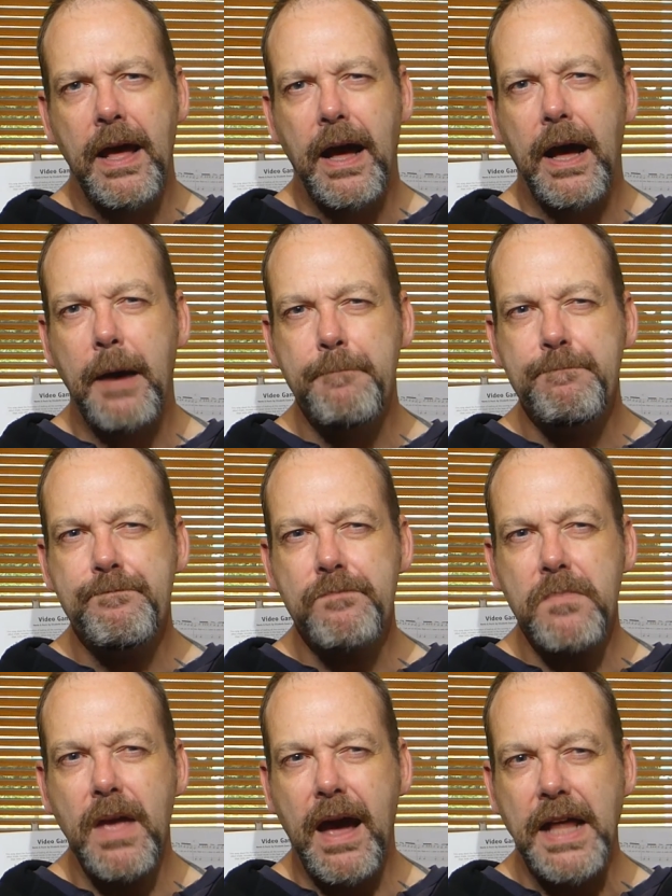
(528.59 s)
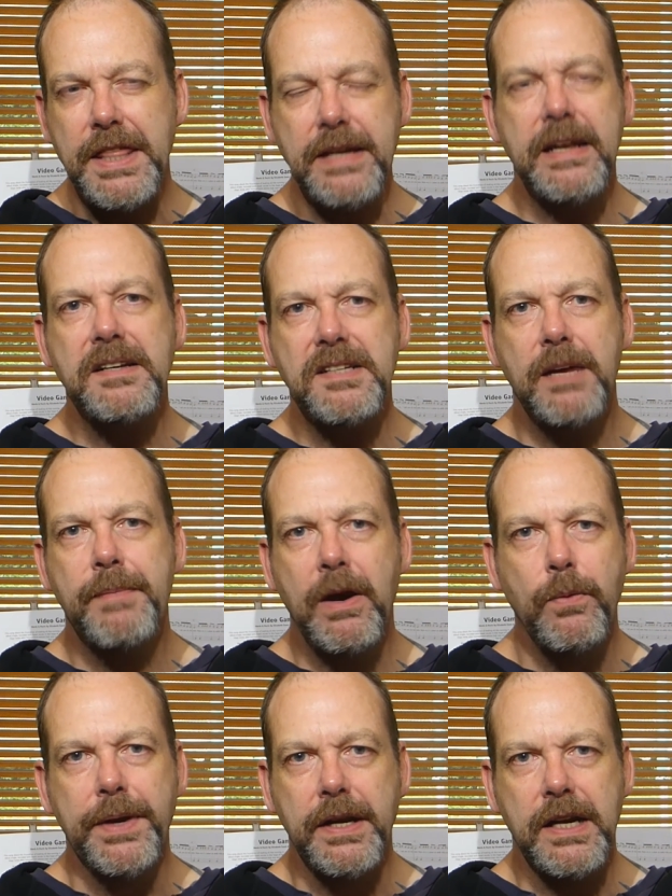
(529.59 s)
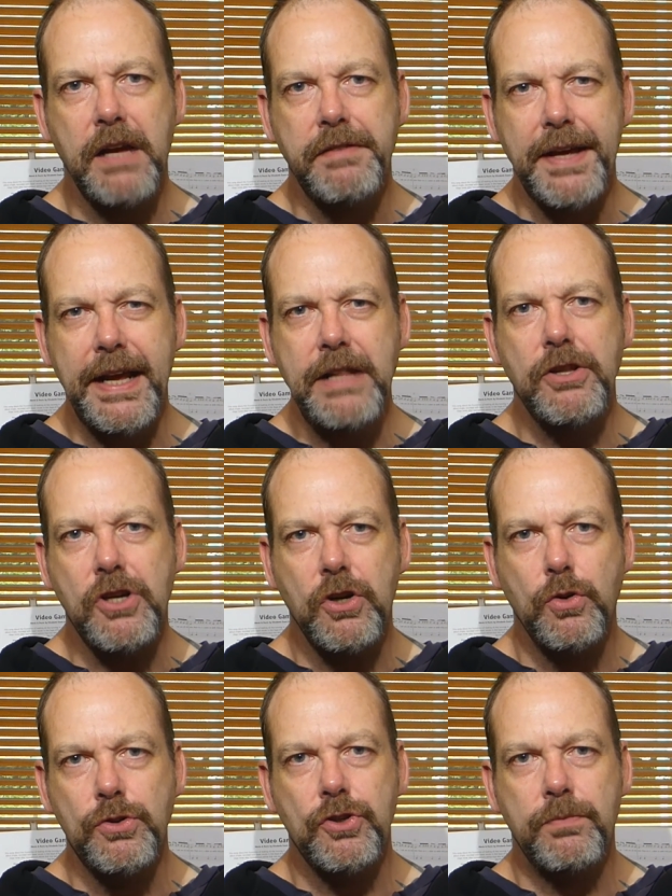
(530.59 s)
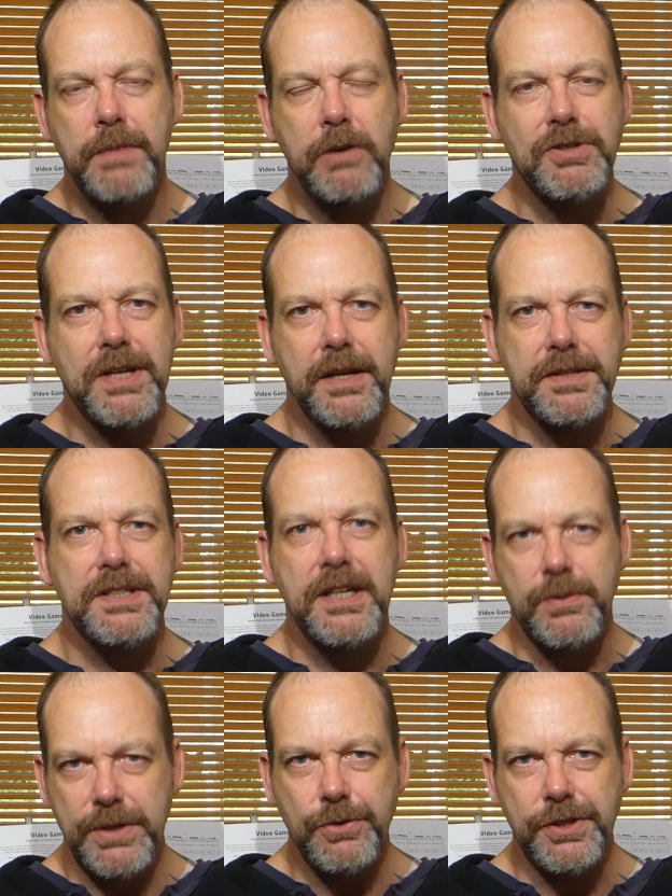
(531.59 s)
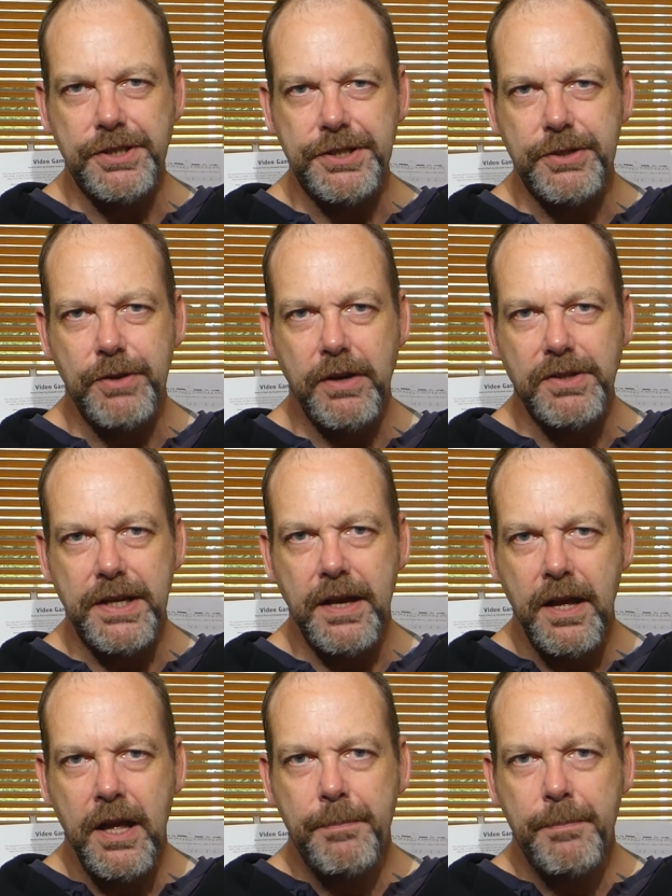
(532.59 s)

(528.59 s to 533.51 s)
I think next time out we're going to cover either chords or modes. Can't decide which order to do those in.